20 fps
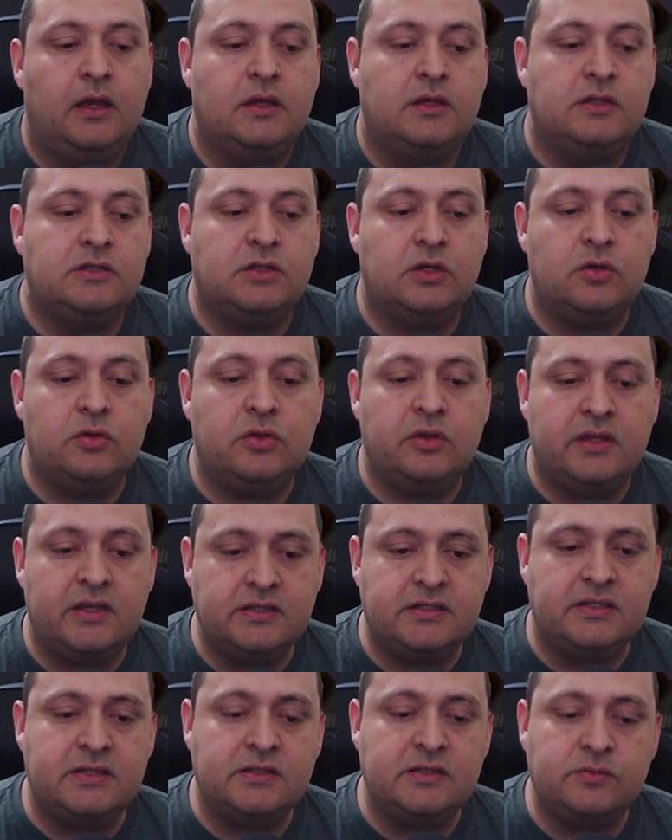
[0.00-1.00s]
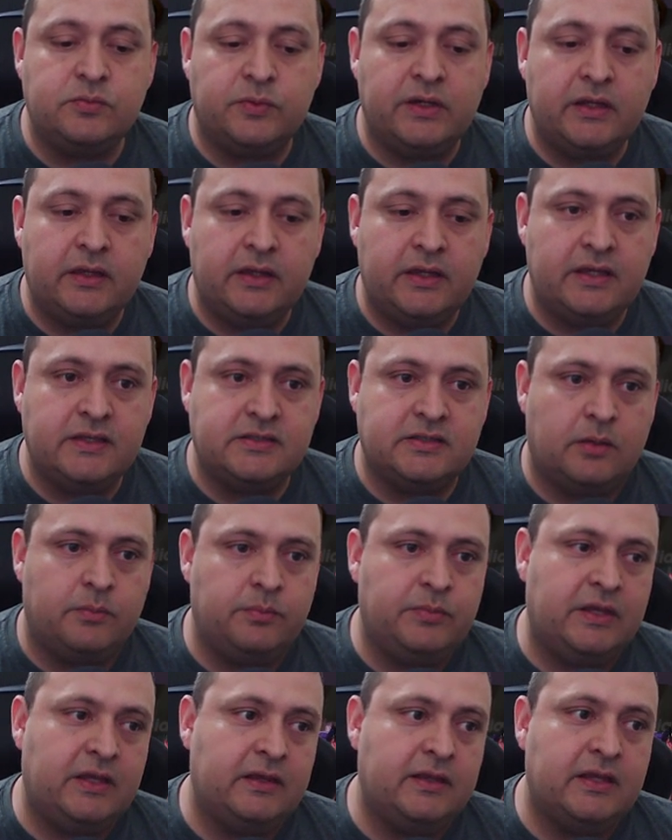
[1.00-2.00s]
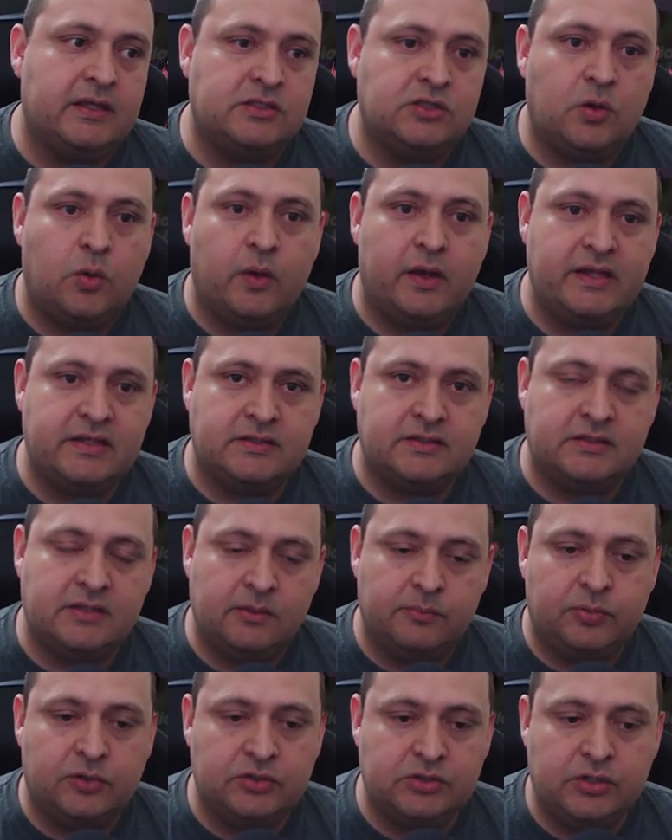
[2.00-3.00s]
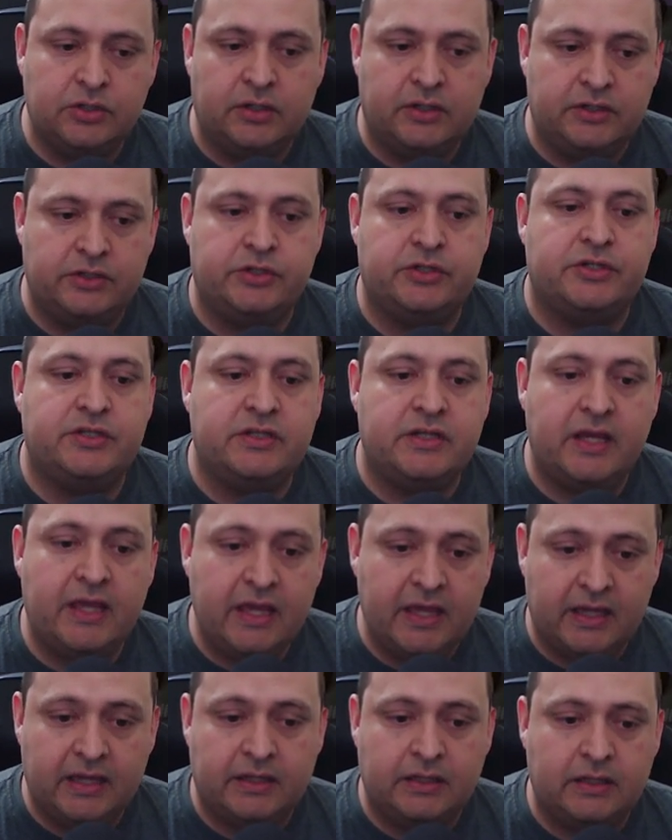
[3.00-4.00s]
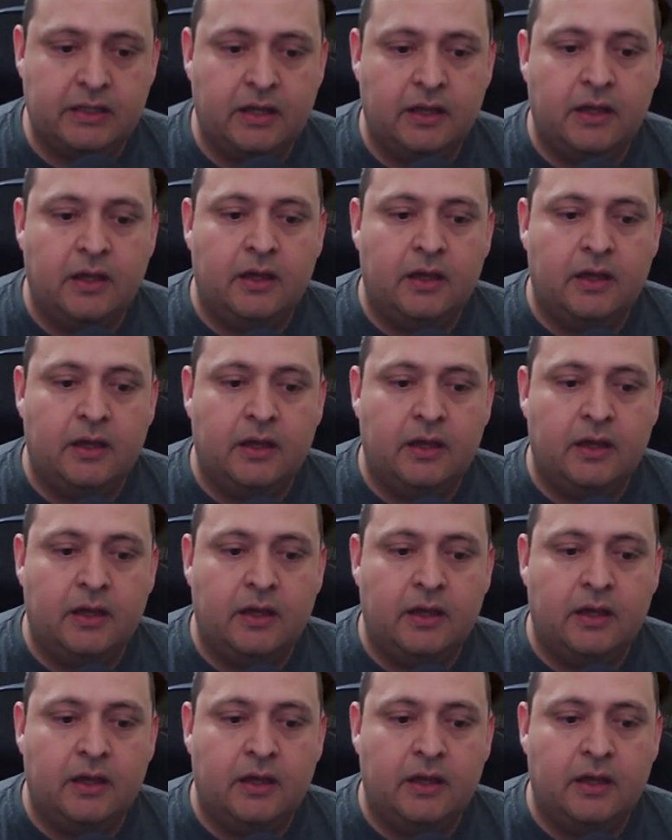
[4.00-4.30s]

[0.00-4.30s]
So this is really something that's quite simple to understand